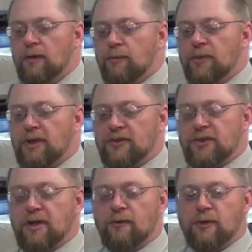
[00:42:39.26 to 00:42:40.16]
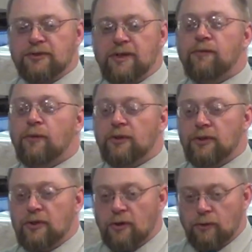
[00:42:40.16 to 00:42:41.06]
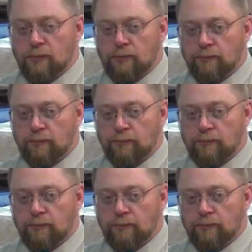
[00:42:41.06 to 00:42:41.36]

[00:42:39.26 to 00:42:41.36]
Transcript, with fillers: But Isaiah wants everyone to know